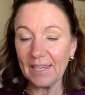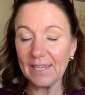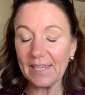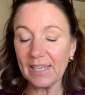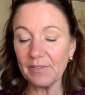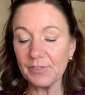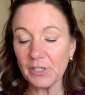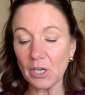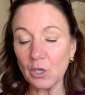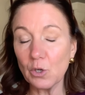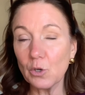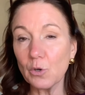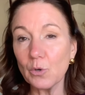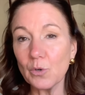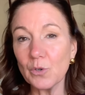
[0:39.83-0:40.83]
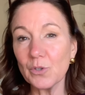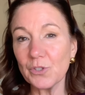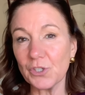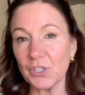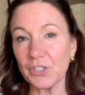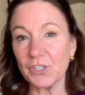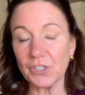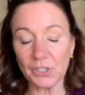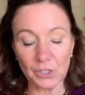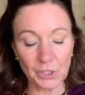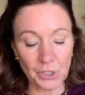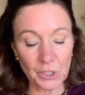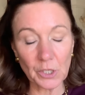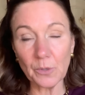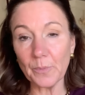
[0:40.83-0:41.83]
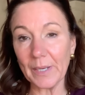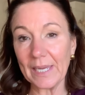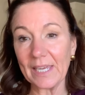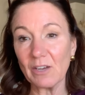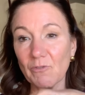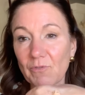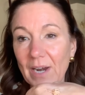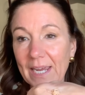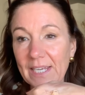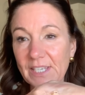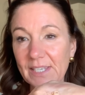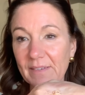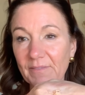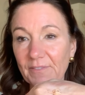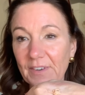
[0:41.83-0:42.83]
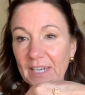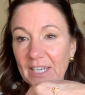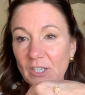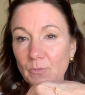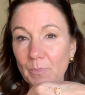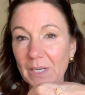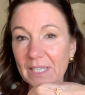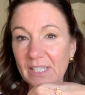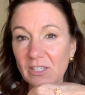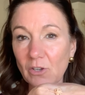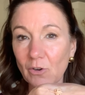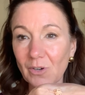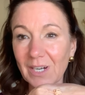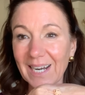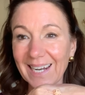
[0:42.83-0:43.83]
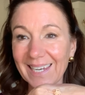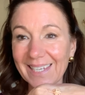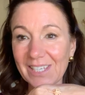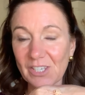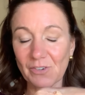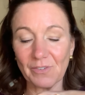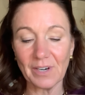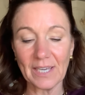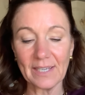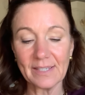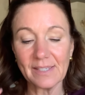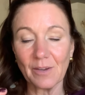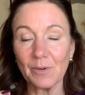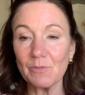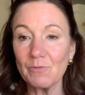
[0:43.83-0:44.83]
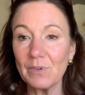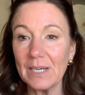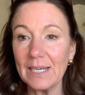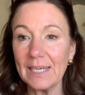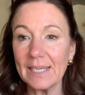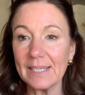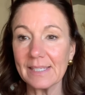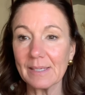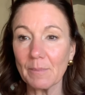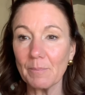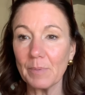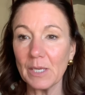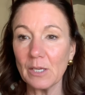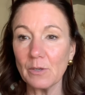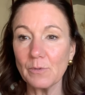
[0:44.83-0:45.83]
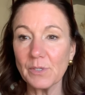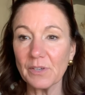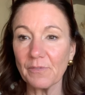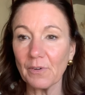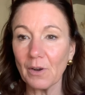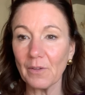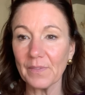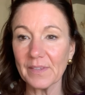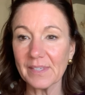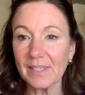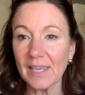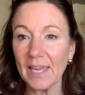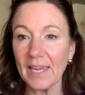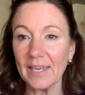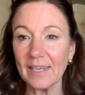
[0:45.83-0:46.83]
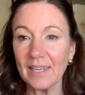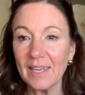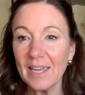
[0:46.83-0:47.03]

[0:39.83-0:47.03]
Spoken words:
It gives a gorgeous, dewy, radiant finish, but it's not glittery. So it really is beautiful on the skin.